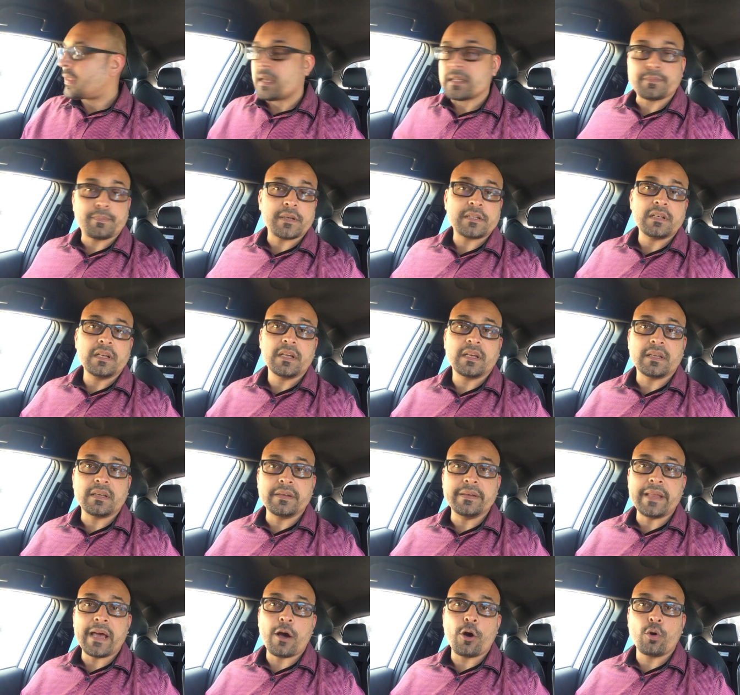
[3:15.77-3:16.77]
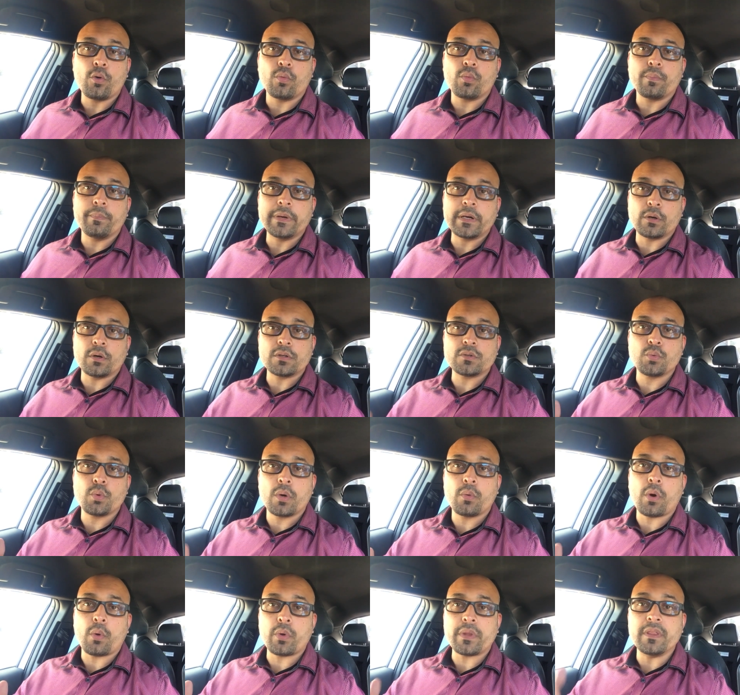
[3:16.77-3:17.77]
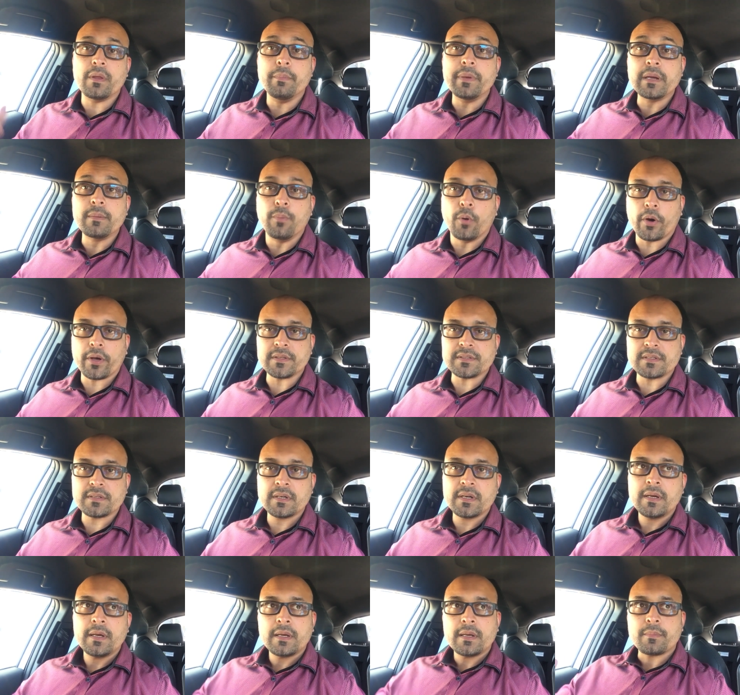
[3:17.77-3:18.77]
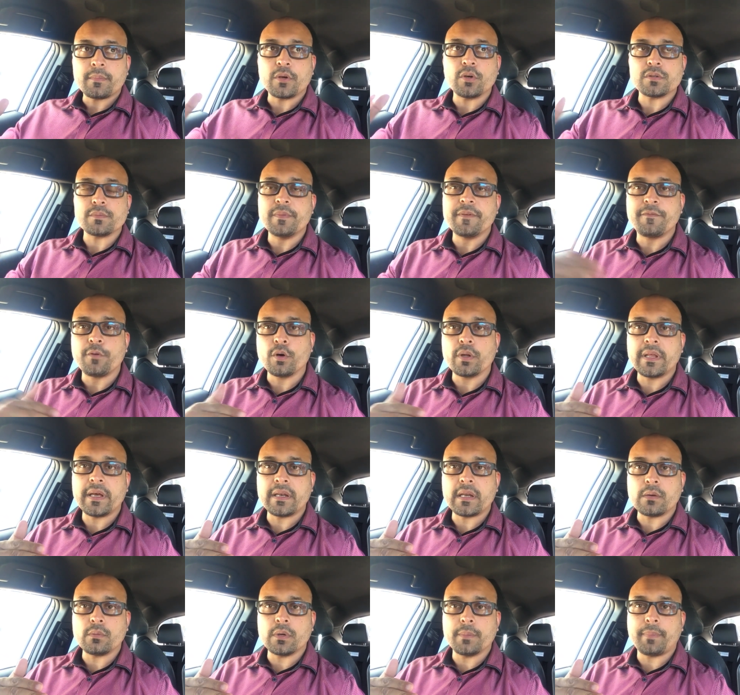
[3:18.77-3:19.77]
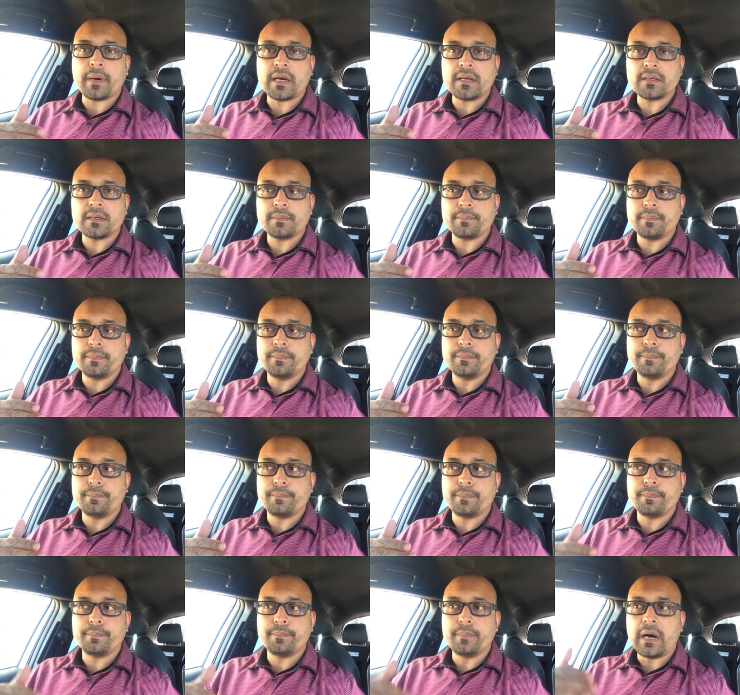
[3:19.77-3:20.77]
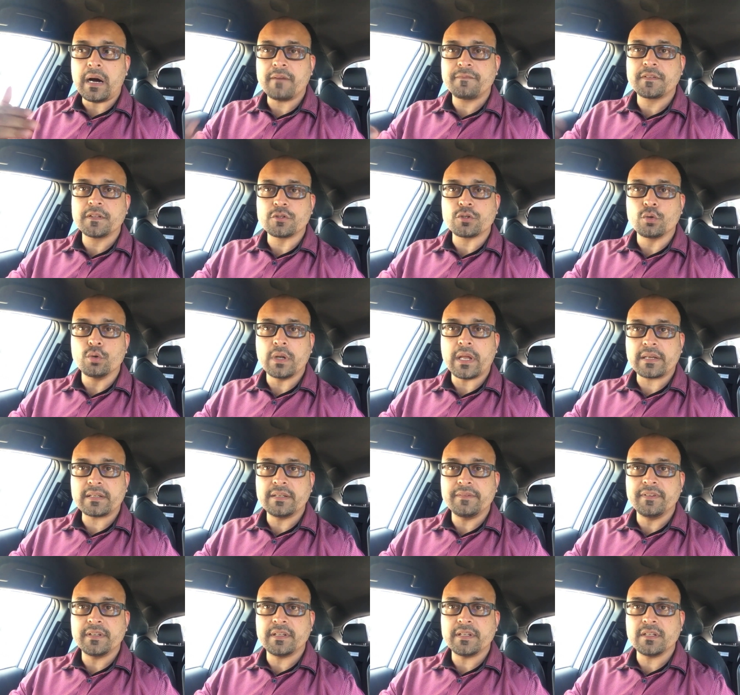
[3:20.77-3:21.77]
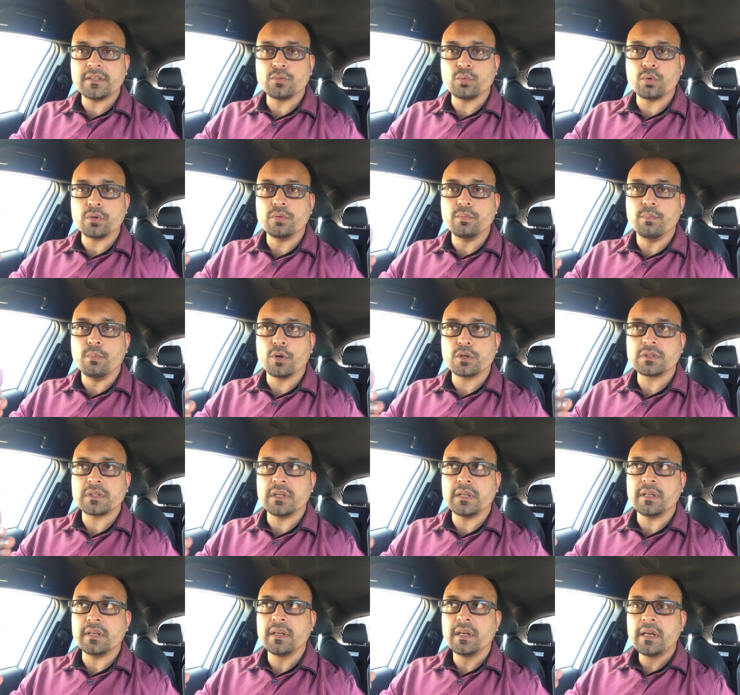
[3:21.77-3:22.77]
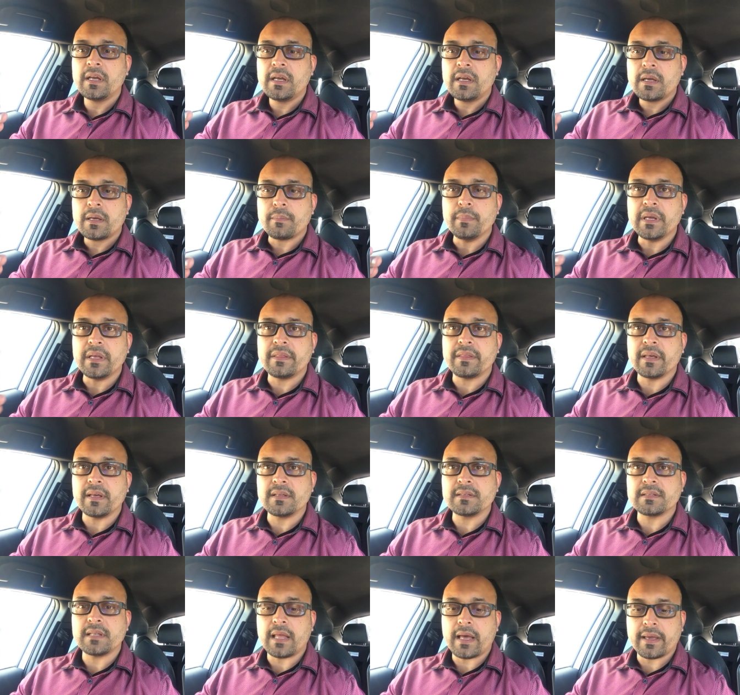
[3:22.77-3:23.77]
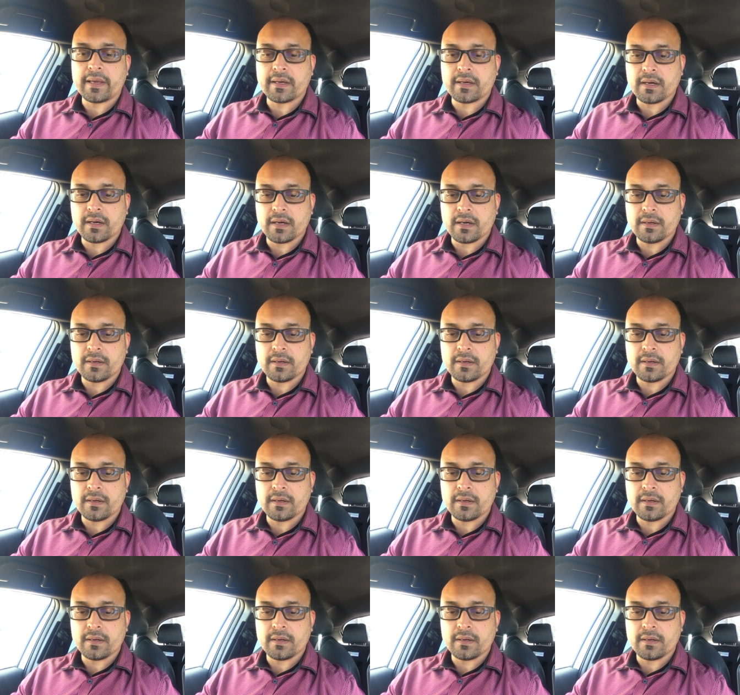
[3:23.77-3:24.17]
especially now because we were with the big boys, because before then our after school activities would mostly be things like